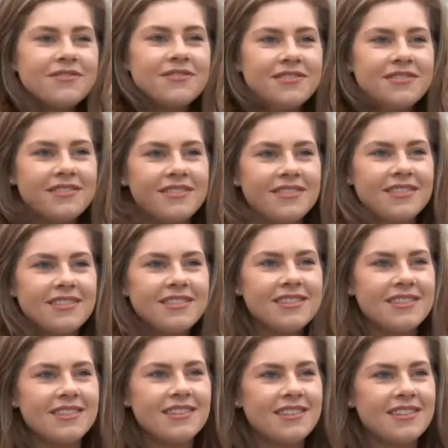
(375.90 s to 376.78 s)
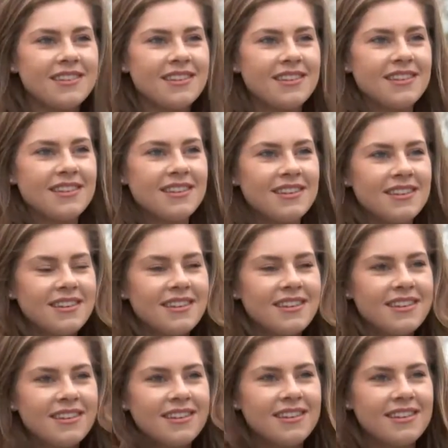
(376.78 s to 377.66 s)
So you're going to sell starch on the
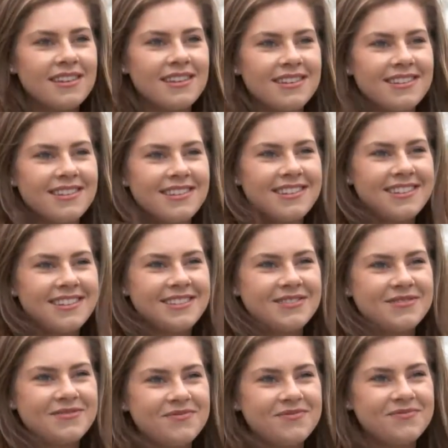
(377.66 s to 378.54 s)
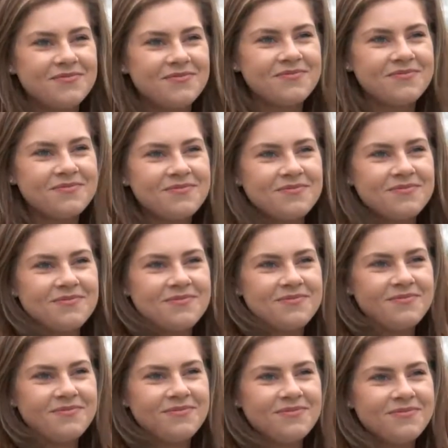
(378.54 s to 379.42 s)
shelf as almost some kind
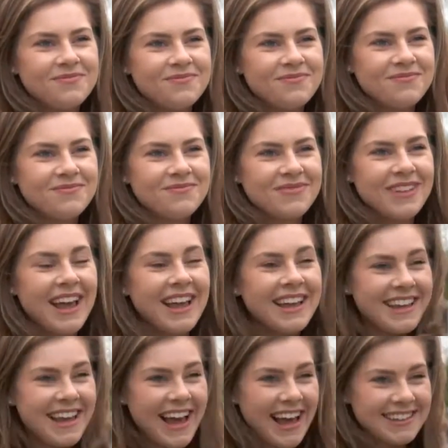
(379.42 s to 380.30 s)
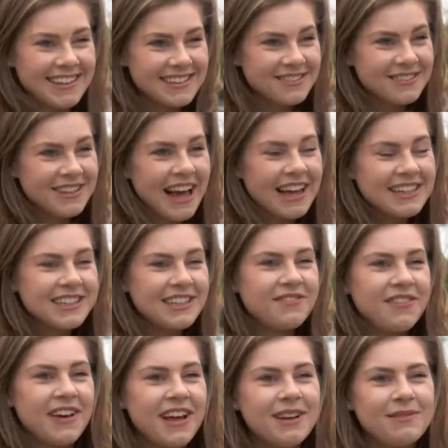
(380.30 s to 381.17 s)
of health food? Yeah, so it's
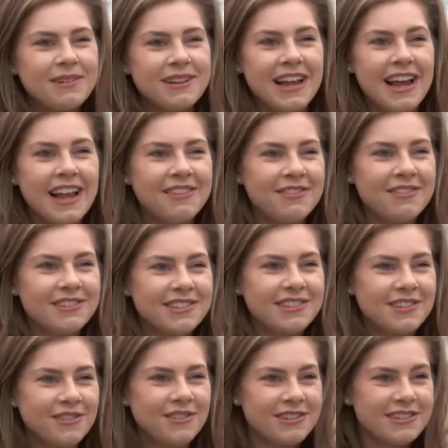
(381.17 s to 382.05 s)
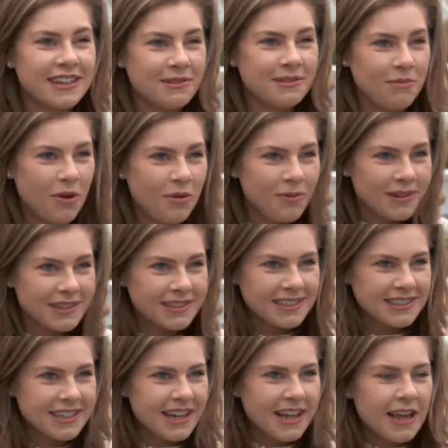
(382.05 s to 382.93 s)
actually available in health food stores at the
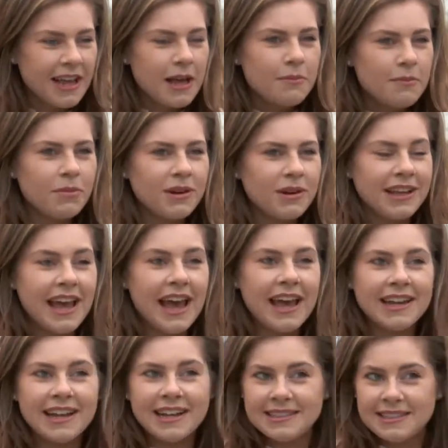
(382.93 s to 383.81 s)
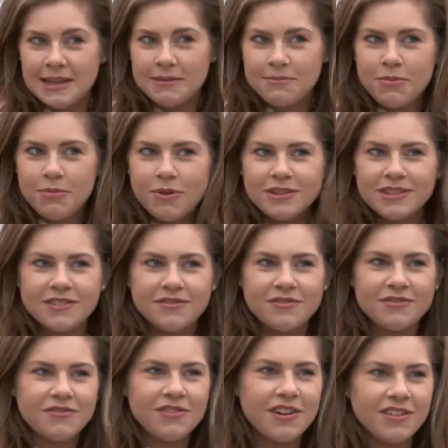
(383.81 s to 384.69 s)
moment. But again, it's imported
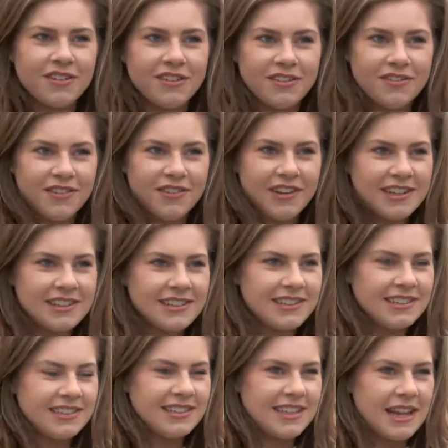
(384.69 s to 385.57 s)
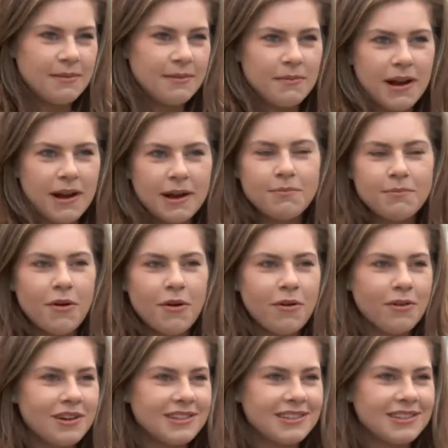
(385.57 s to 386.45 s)
from further afield, Denmark,
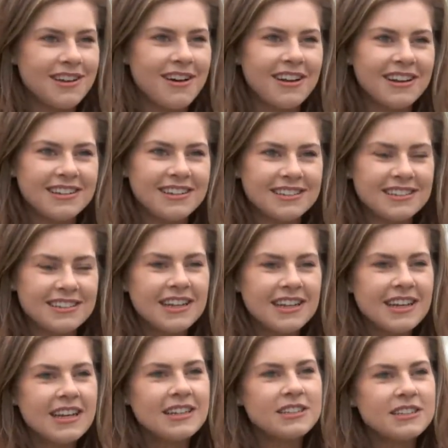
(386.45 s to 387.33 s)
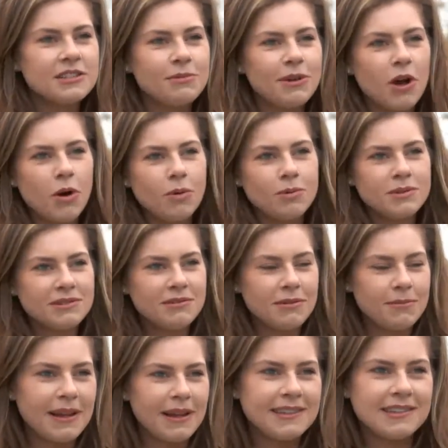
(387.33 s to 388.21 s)
Poland, Holland. So we hope
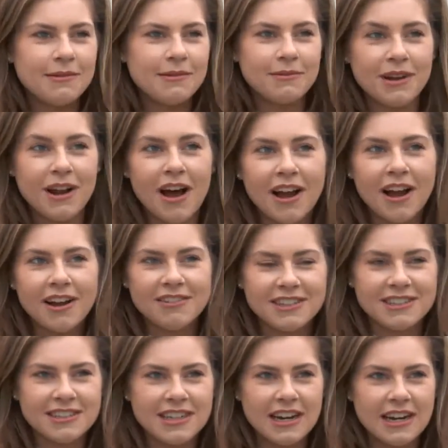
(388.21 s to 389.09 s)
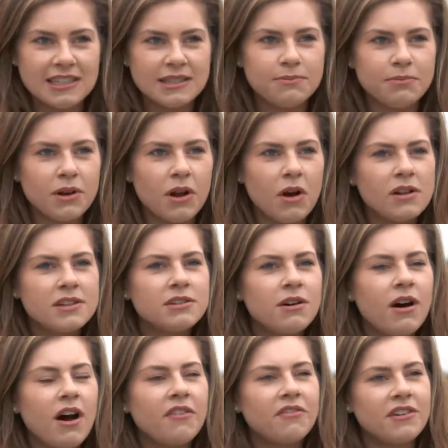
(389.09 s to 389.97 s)
to replace that with Irish starch, but
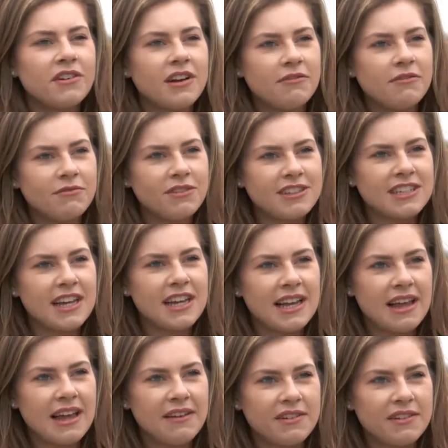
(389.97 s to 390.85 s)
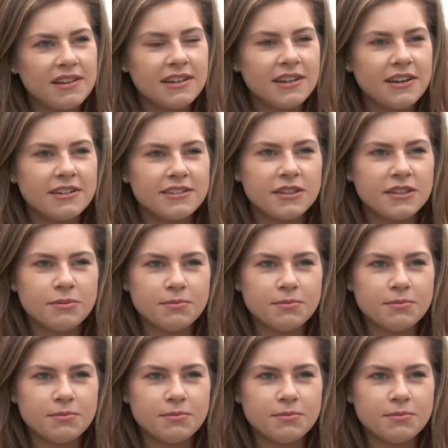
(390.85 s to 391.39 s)
also it at retail level your